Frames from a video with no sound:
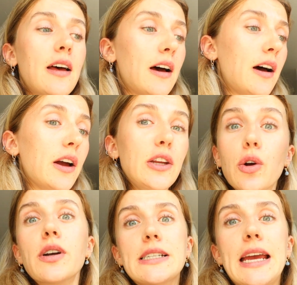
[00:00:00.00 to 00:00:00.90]
uh,
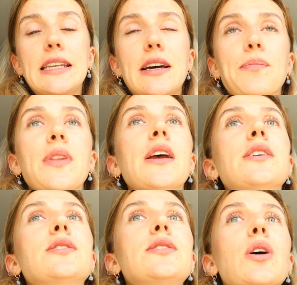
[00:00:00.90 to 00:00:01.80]
your data
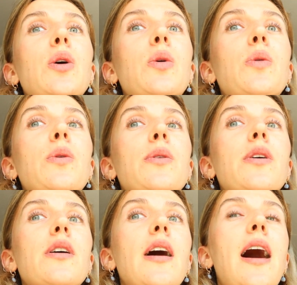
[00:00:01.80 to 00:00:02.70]
so